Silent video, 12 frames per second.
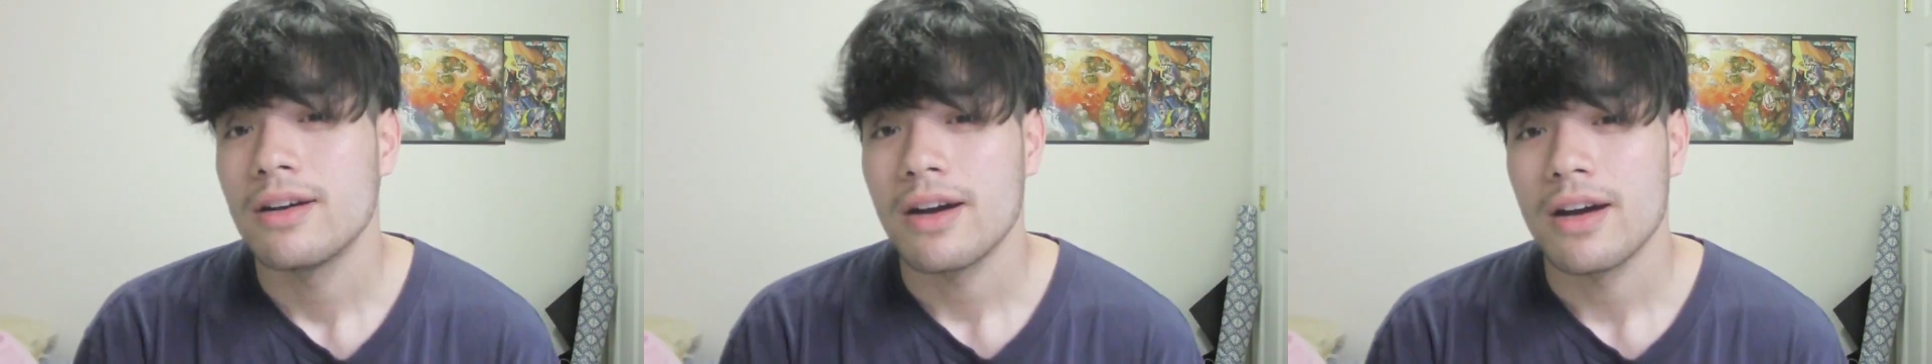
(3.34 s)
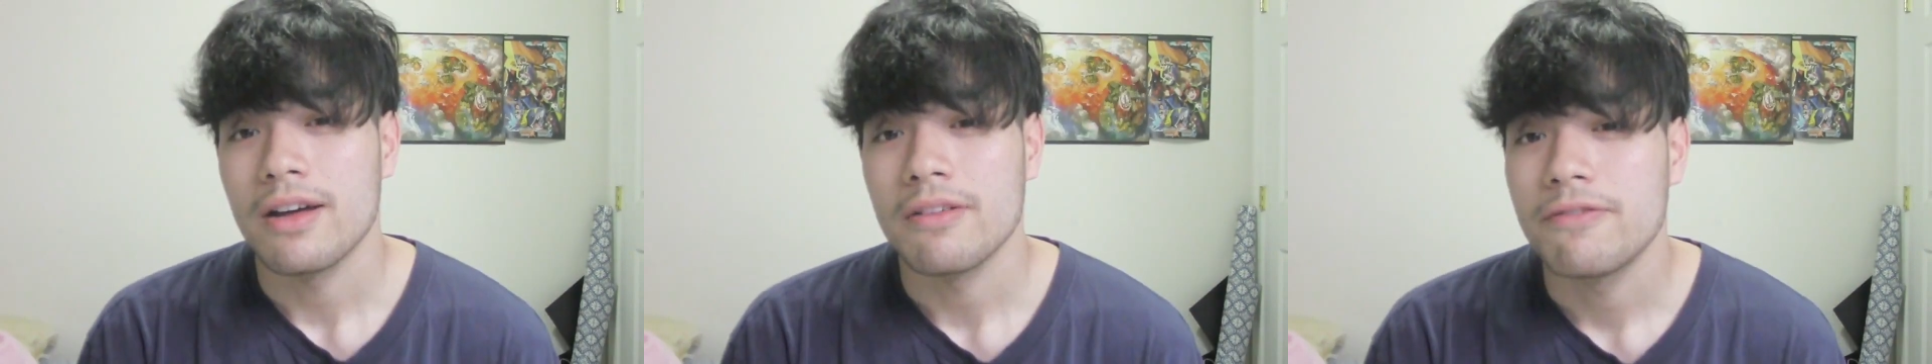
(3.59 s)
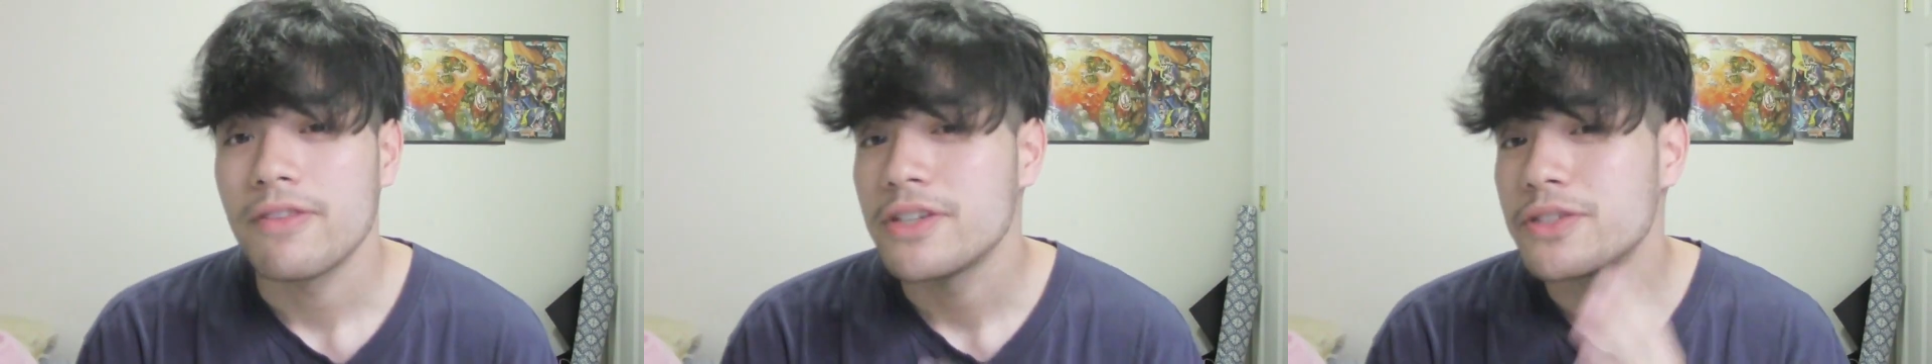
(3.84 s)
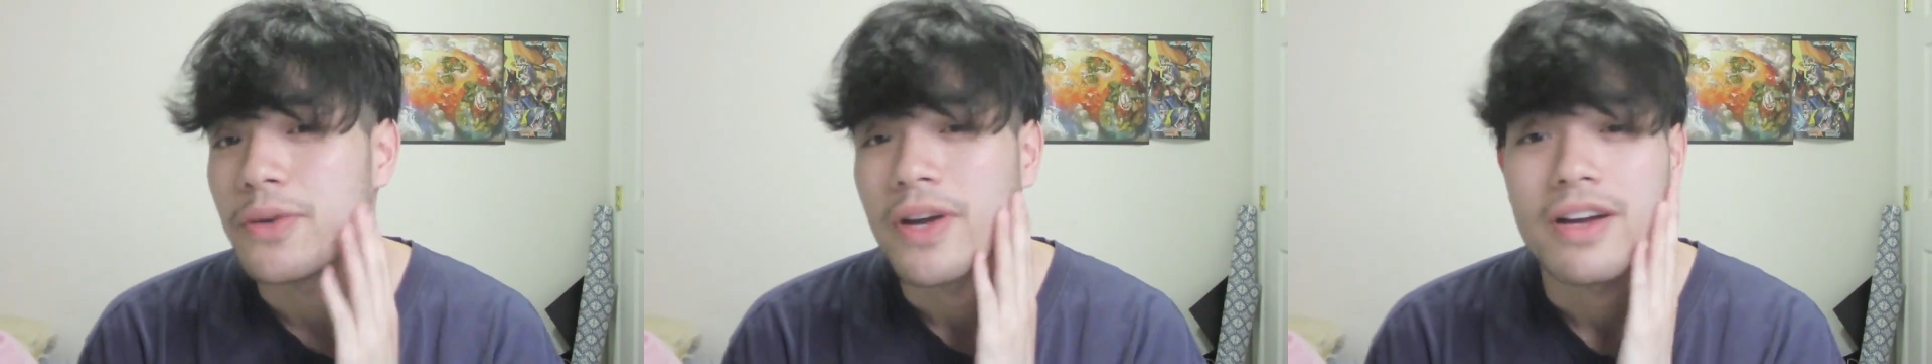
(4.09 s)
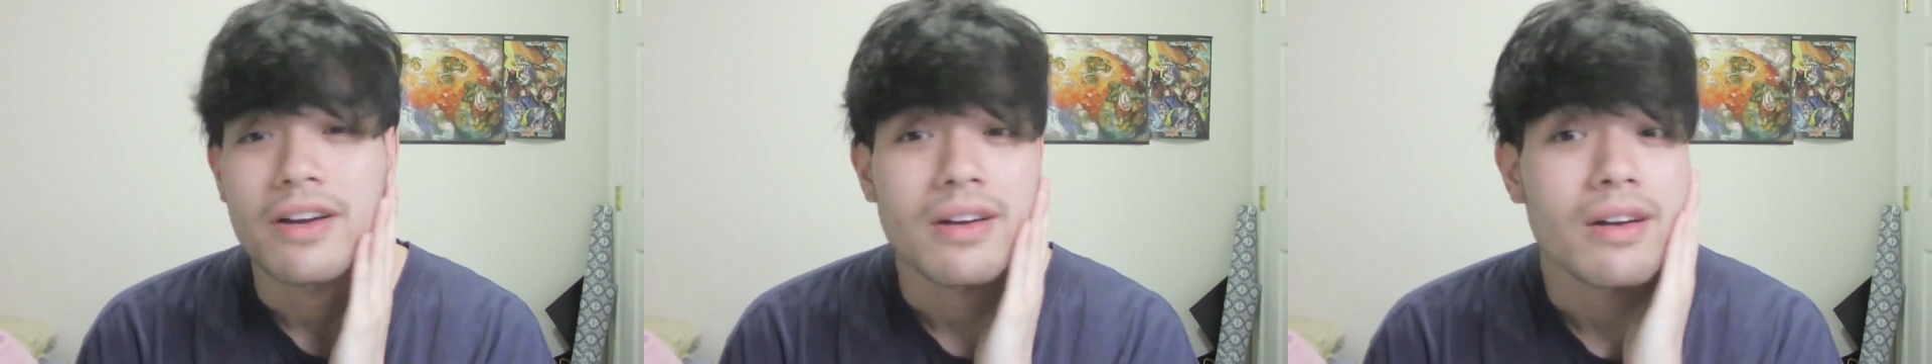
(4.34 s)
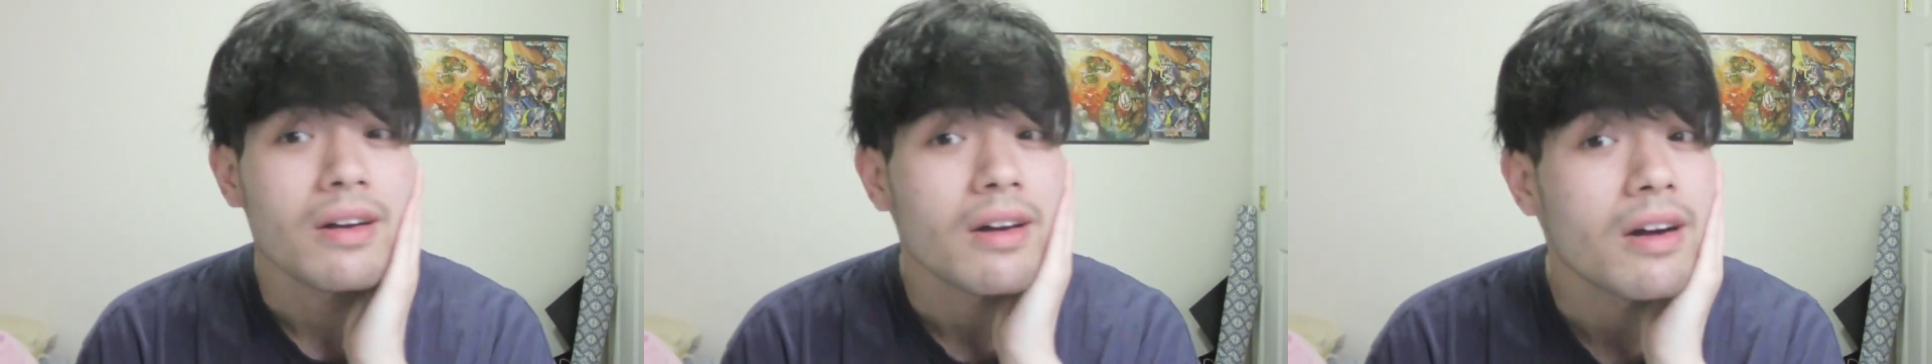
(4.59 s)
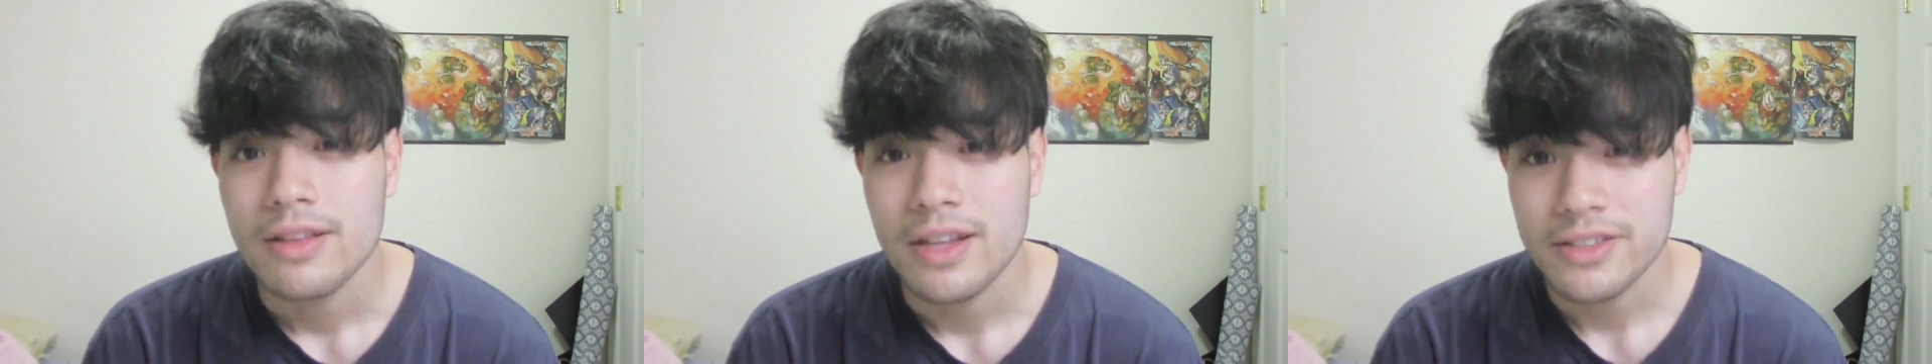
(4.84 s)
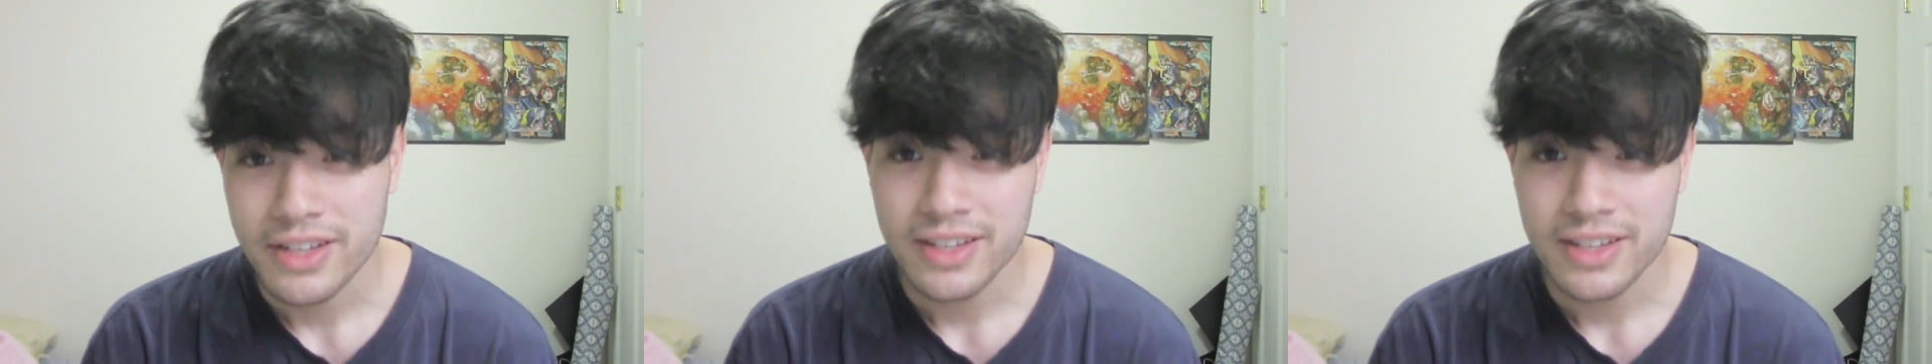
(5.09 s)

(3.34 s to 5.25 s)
I have facial hair. Let's